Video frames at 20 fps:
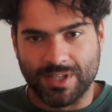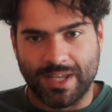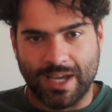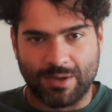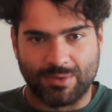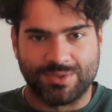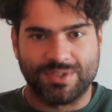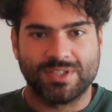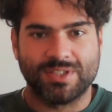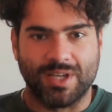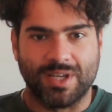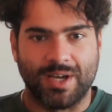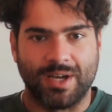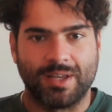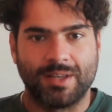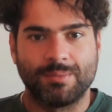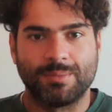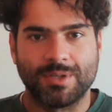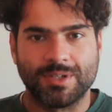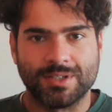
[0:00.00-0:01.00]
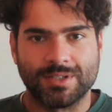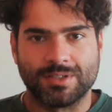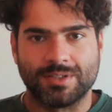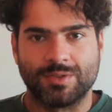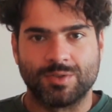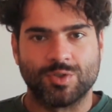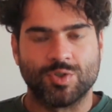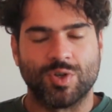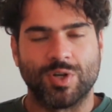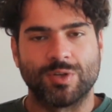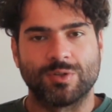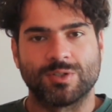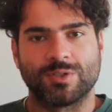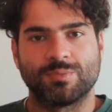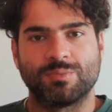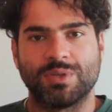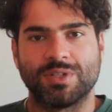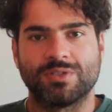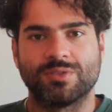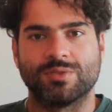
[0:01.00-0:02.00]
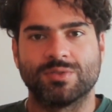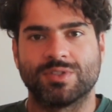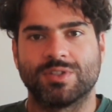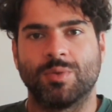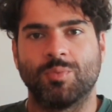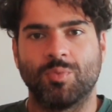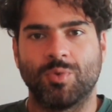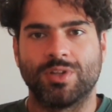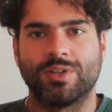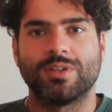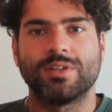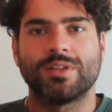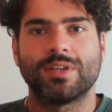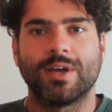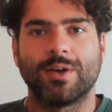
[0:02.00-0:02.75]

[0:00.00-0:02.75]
outside because they're trying to speak to someone